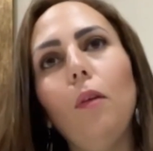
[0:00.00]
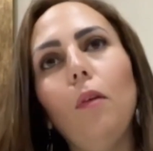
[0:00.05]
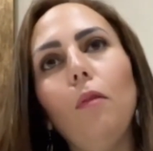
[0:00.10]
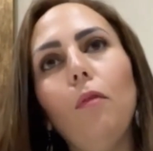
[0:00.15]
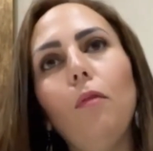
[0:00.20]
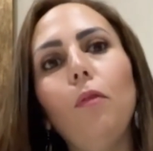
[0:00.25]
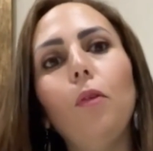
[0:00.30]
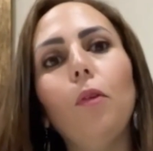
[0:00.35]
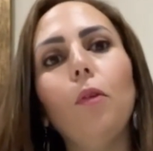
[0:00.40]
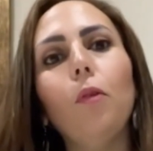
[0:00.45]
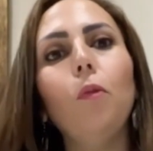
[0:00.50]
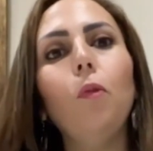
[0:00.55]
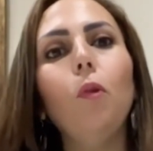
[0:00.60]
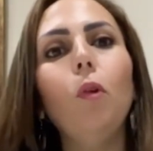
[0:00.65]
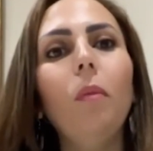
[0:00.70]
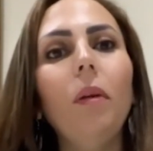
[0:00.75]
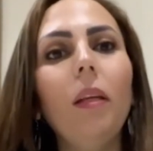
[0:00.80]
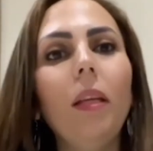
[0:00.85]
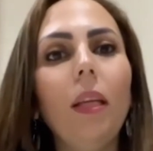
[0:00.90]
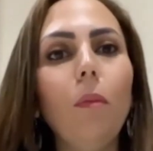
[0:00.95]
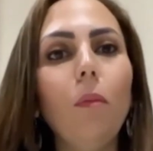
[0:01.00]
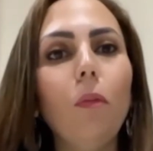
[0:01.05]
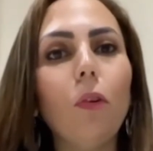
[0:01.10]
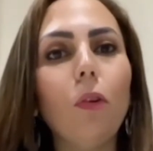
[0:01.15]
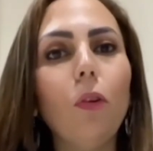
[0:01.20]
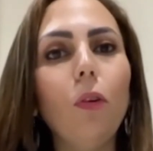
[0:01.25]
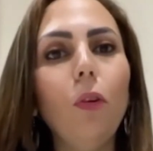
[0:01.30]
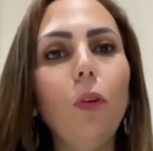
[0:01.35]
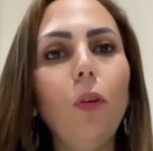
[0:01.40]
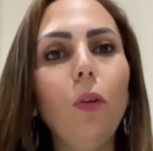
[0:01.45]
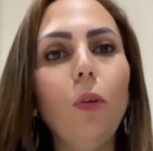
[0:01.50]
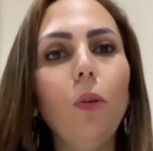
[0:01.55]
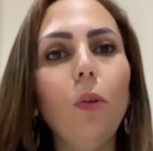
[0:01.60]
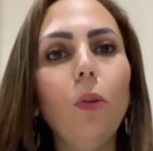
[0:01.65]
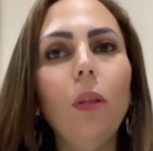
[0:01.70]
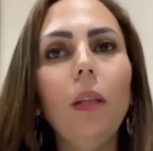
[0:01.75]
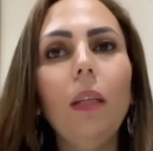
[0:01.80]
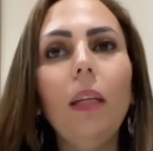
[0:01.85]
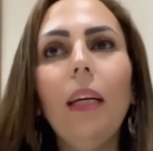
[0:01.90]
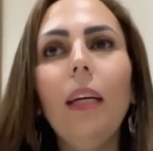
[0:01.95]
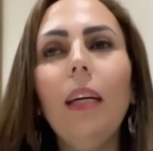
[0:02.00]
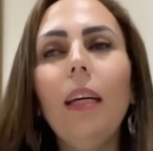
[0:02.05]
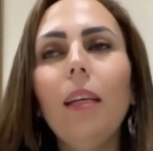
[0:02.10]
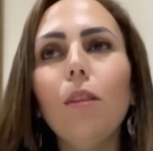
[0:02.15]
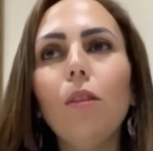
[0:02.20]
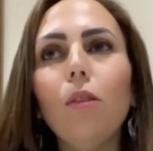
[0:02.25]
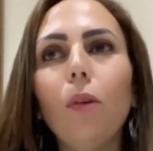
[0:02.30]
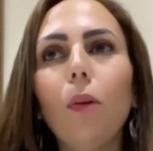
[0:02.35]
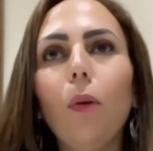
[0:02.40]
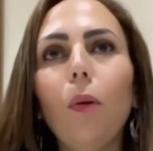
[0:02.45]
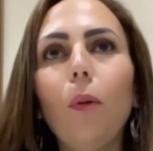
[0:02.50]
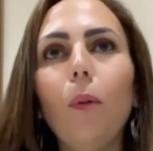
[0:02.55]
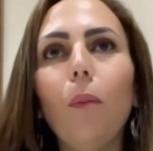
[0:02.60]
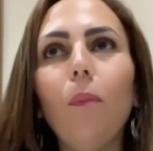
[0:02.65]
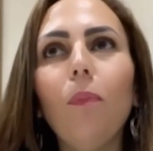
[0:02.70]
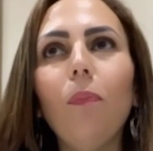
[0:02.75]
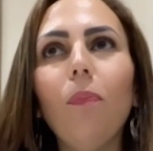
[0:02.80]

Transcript: for women in Morocco. So